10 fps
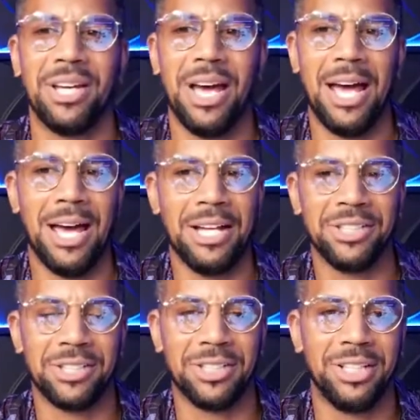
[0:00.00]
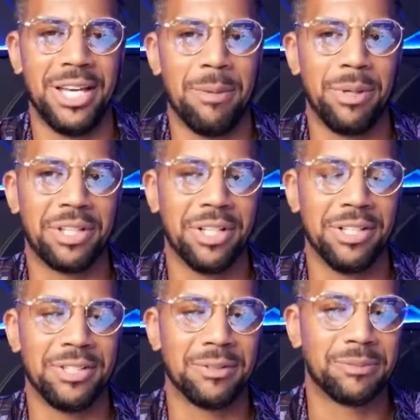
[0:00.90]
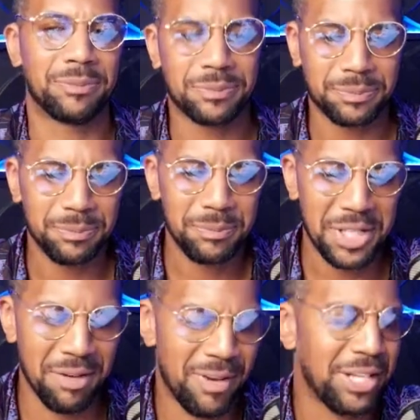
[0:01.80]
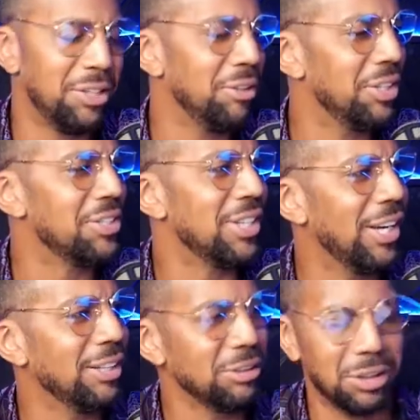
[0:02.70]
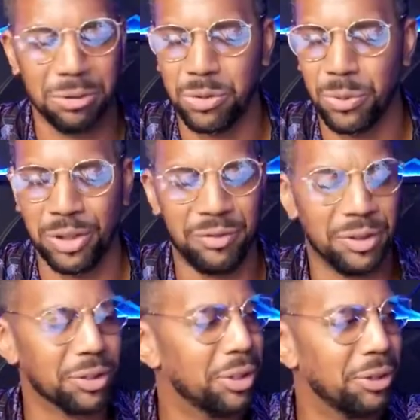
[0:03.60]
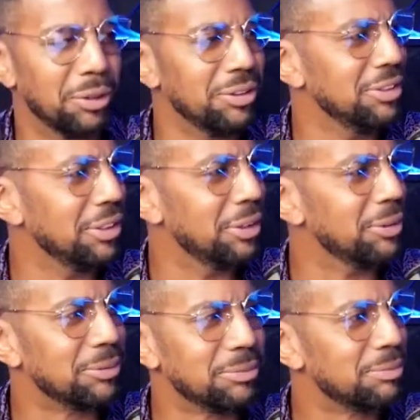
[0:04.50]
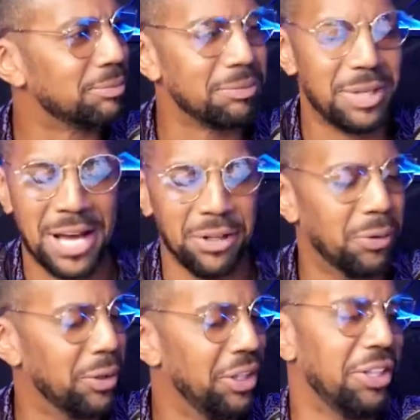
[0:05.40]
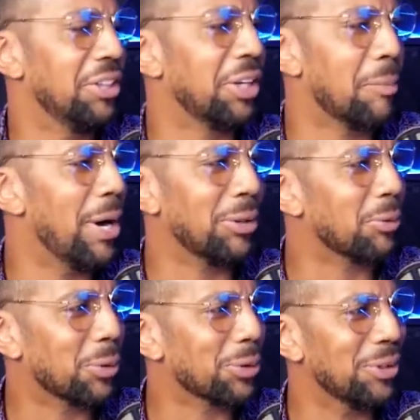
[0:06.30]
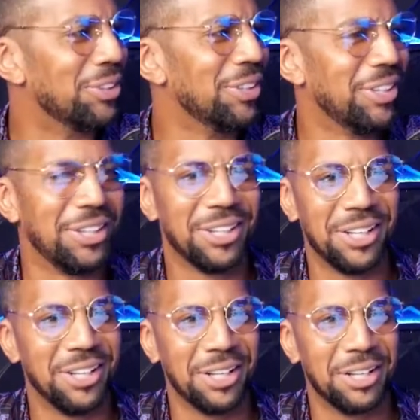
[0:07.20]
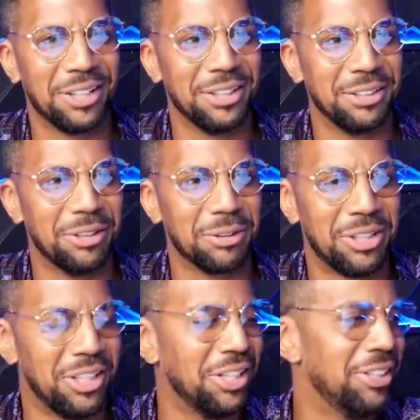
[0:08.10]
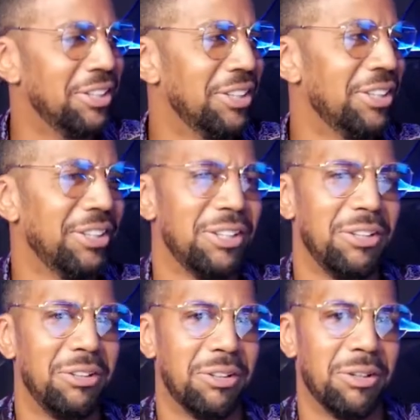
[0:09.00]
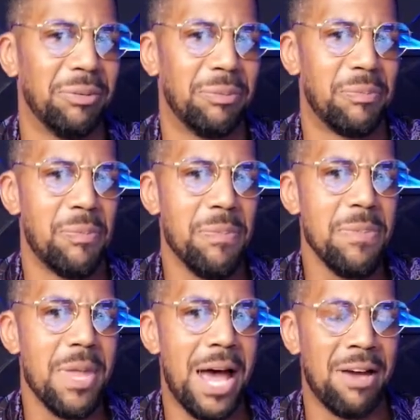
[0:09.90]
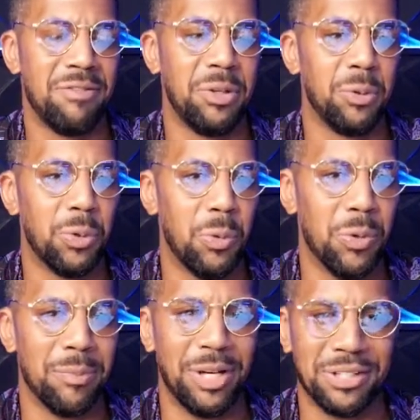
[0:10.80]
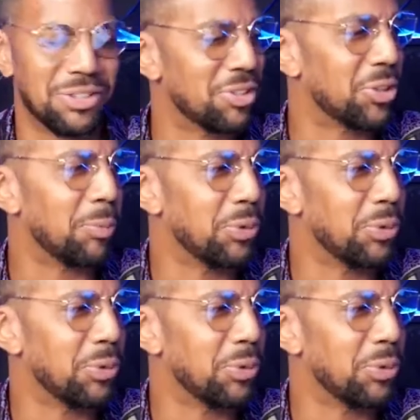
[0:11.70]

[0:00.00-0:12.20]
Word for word: I, I, just say that because. If I can do this at you know twelve year old you know mm-hmm. not knowing anything about the world, uh, you know kid, you know I view women as this,